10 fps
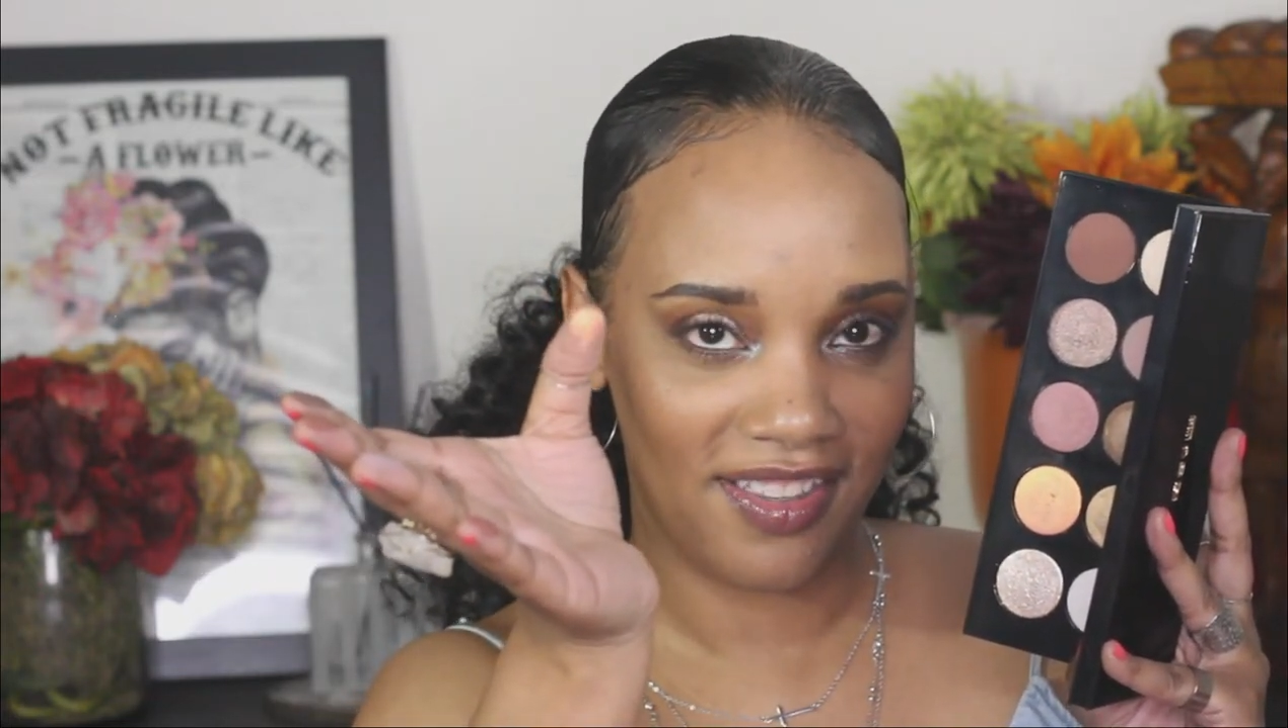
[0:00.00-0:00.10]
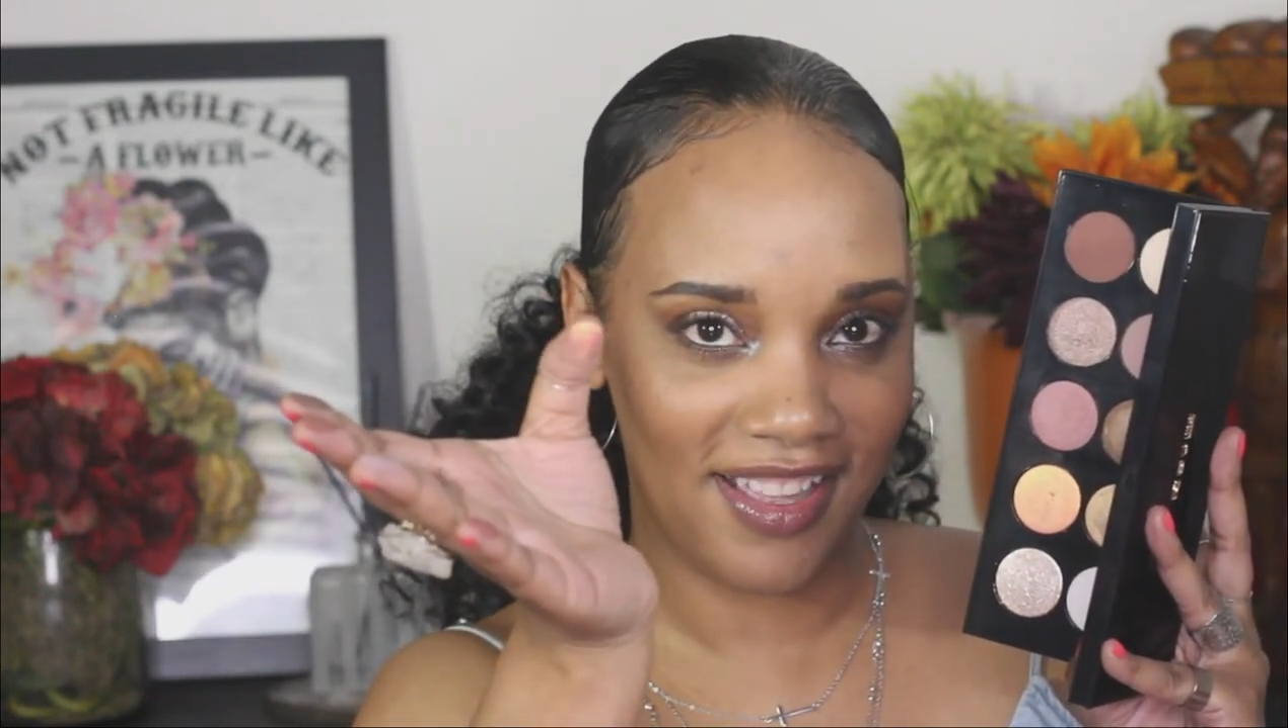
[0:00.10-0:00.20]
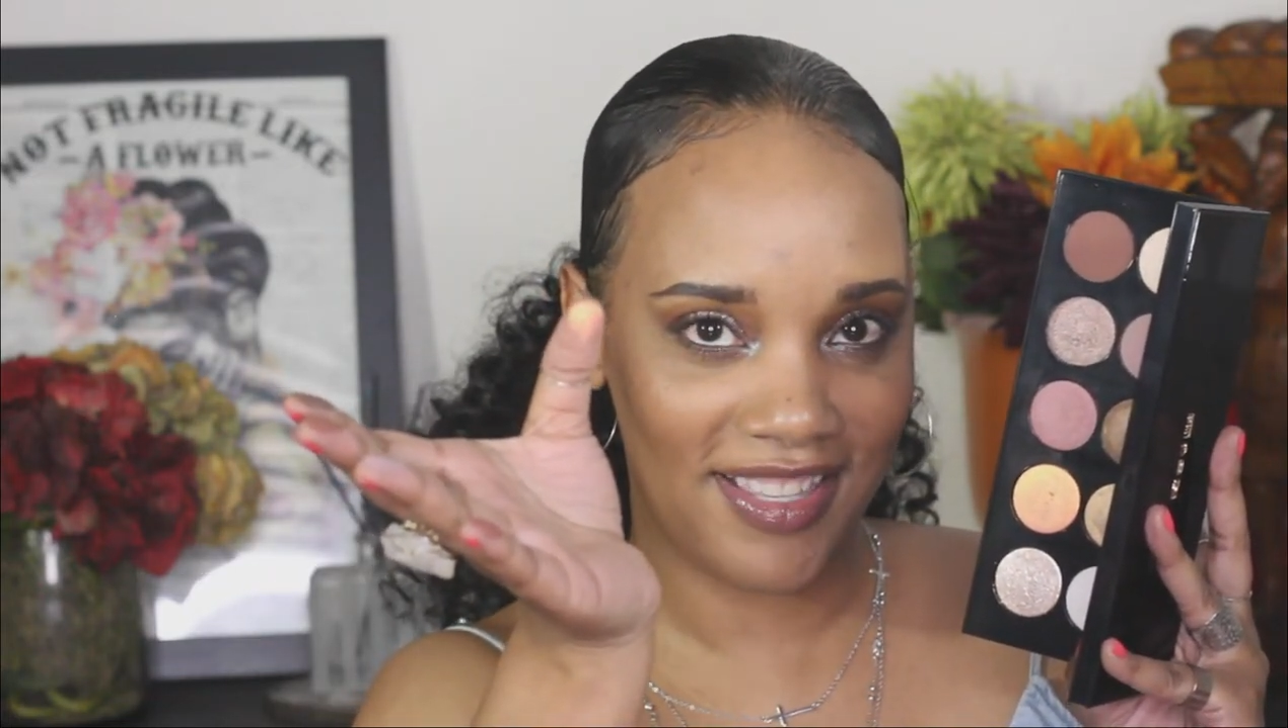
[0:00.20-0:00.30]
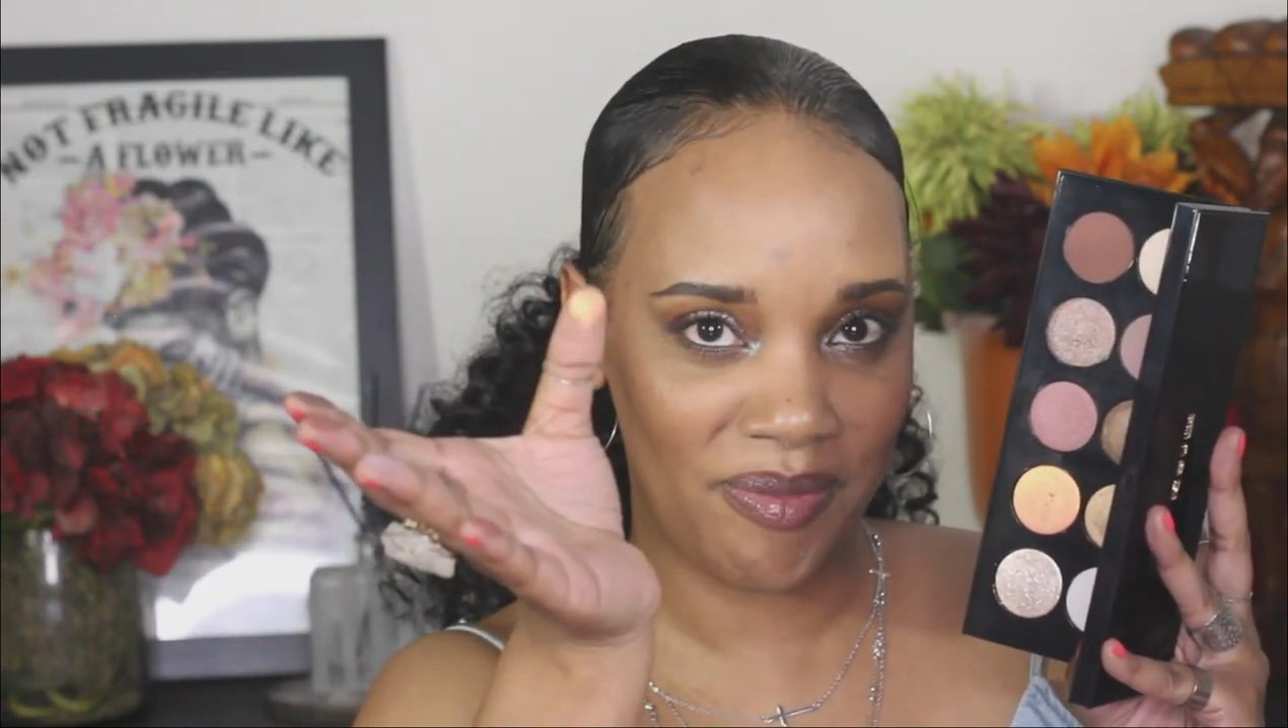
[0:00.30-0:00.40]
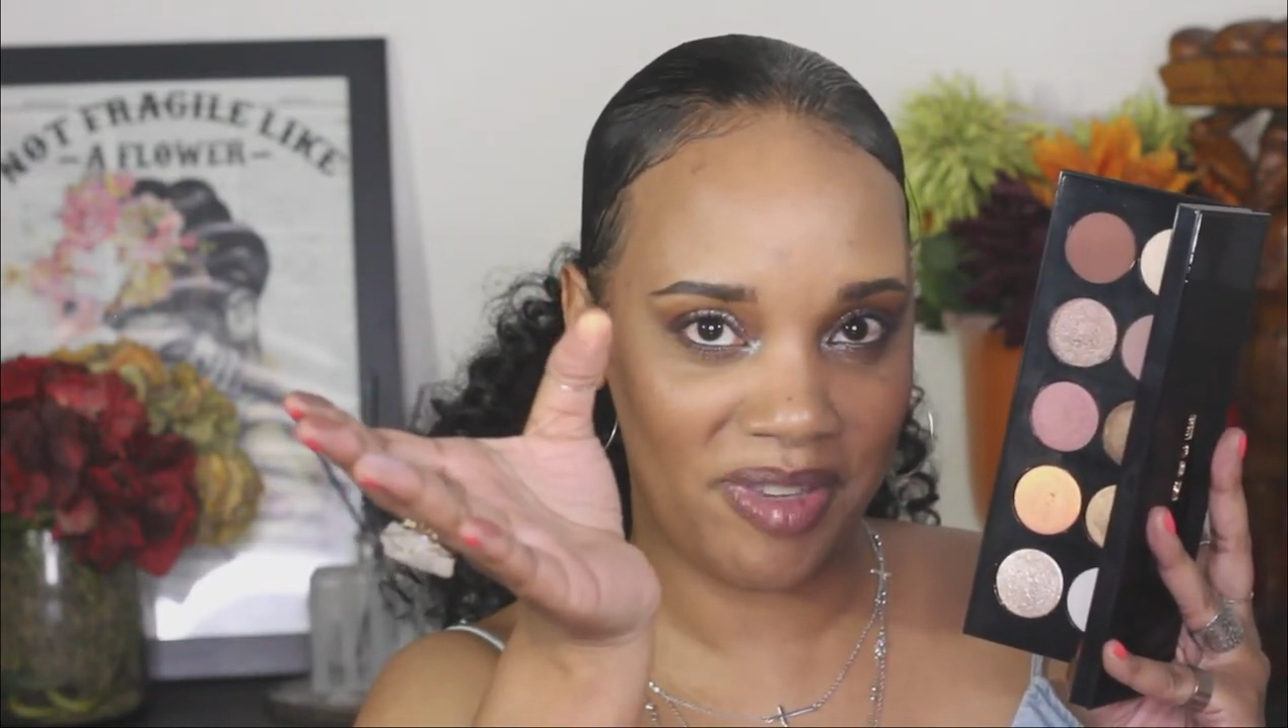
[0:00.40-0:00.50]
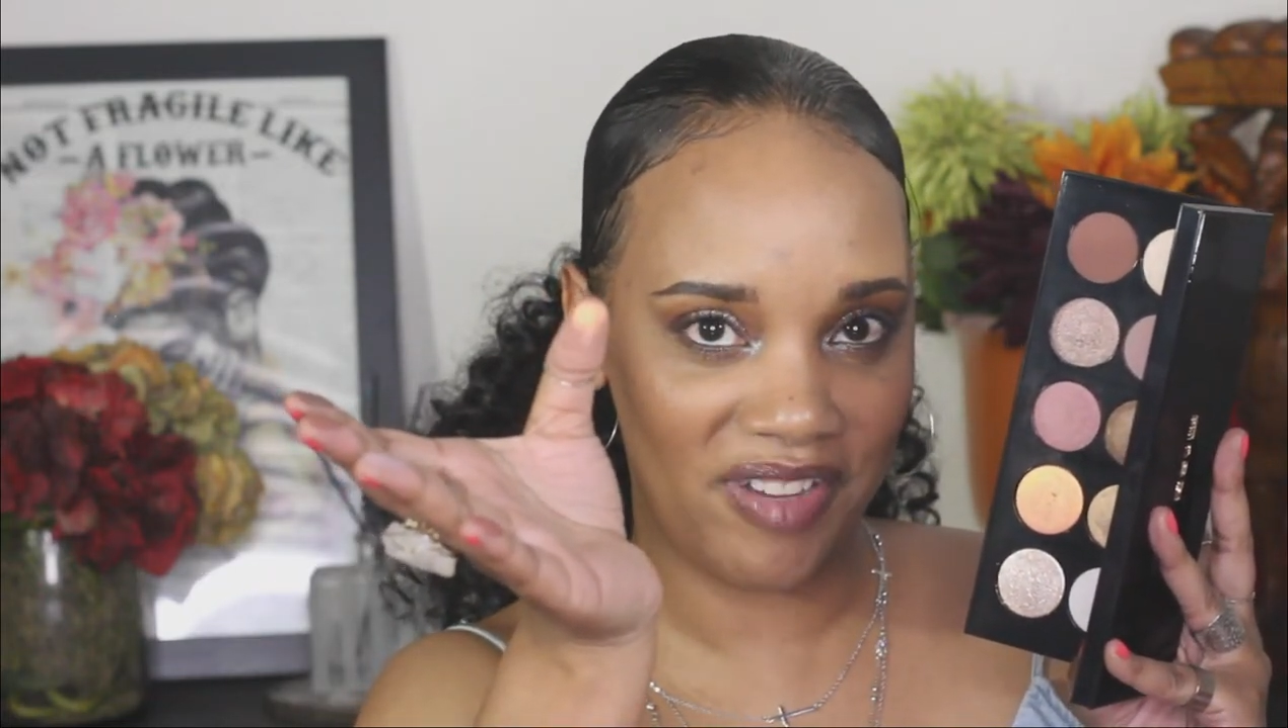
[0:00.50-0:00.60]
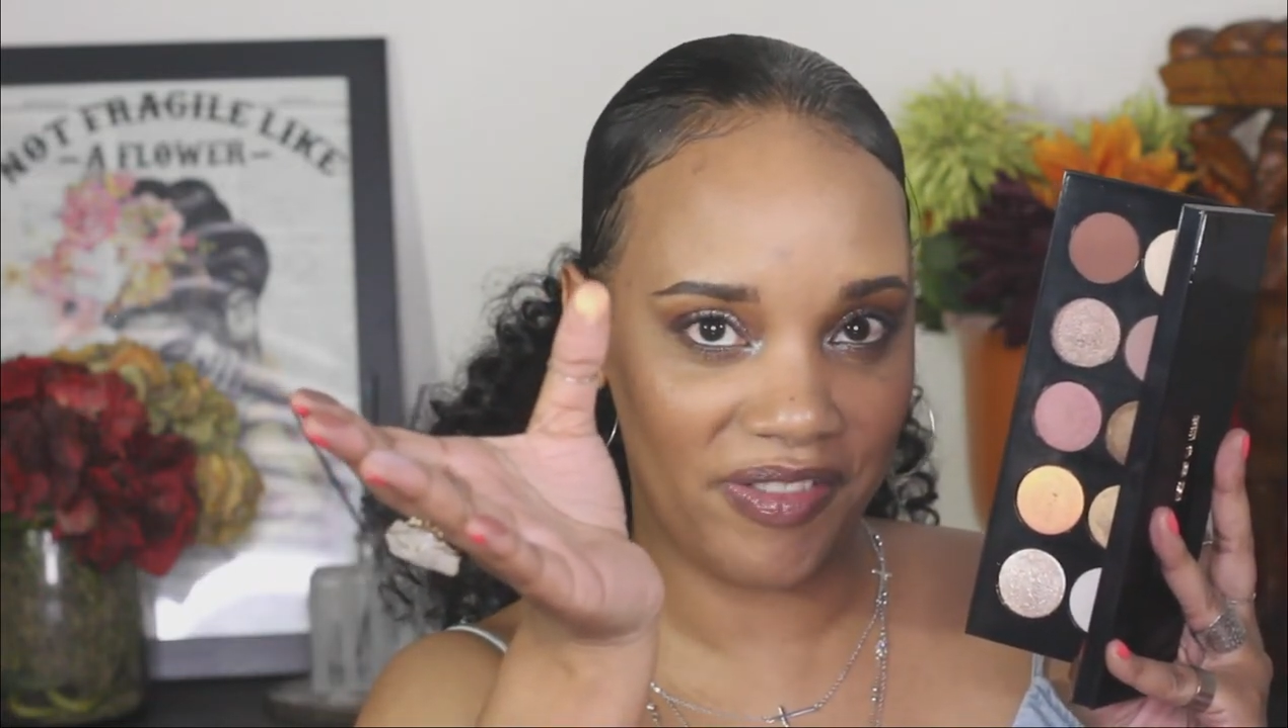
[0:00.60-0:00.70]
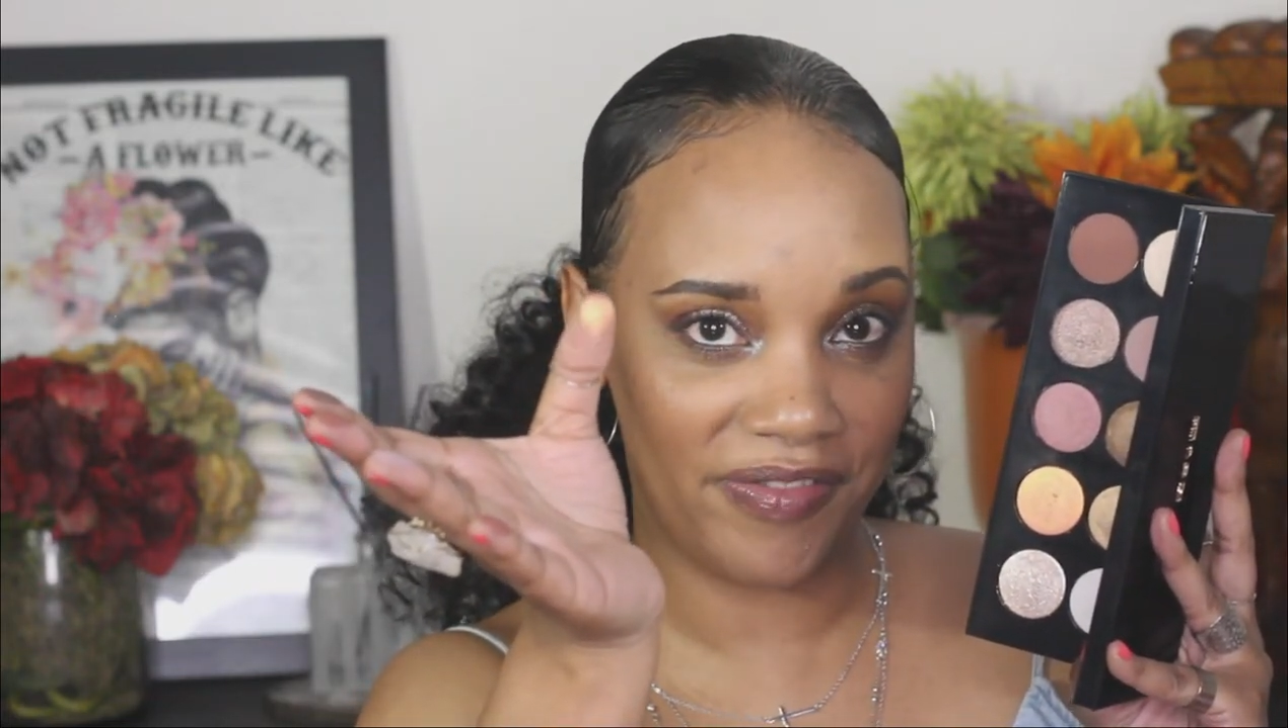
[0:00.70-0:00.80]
That's a bit of